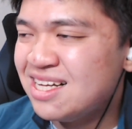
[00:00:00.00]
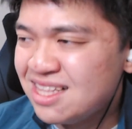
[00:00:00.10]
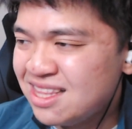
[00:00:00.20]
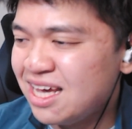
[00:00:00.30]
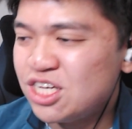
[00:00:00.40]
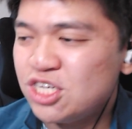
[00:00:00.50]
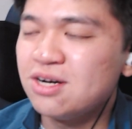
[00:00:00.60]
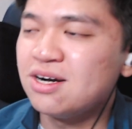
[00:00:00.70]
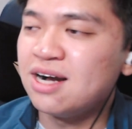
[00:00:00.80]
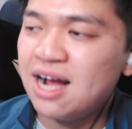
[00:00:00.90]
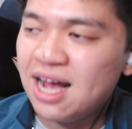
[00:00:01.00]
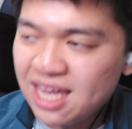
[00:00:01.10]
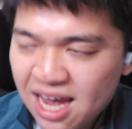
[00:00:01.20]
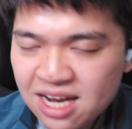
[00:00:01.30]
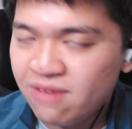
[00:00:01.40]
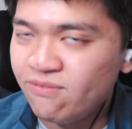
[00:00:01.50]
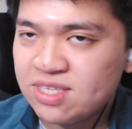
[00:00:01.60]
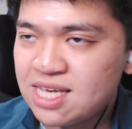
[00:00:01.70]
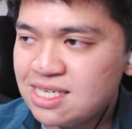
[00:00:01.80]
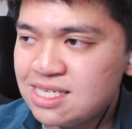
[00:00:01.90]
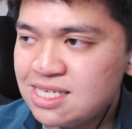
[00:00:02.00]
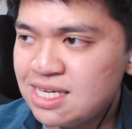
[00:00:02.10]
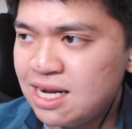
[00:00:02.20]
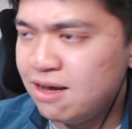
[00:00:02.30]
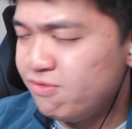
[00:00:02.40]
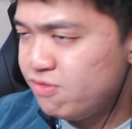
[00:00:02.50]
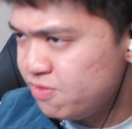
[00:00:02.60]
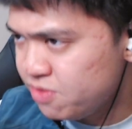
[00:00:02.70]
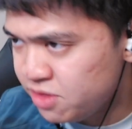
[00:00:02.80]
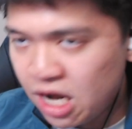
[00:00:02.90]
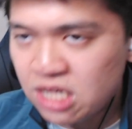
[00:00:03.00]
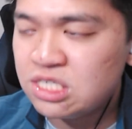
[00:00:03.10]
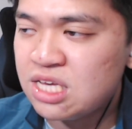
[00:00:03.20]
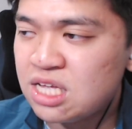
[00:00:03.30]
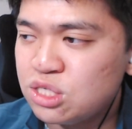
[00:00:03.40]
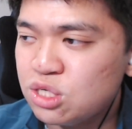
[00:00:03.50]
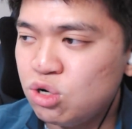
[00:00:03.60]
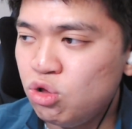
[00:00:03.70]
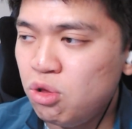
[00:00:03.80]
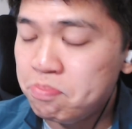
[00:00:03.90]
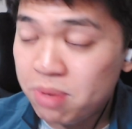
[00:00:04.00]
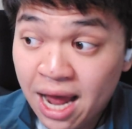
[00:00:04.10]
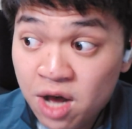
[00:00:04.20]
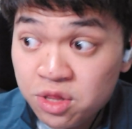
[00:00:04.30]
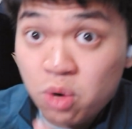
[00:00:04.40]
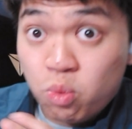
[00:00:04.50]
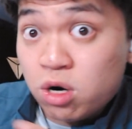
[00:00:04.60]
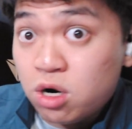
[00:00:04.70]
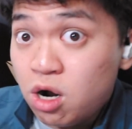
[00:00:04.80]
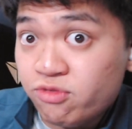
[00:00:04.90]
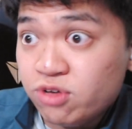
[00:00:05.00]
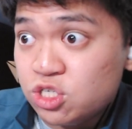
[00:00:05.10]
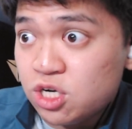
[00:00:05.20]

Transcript: Like, sure, I can't emphasize this enough, nonsensical, but how they work off each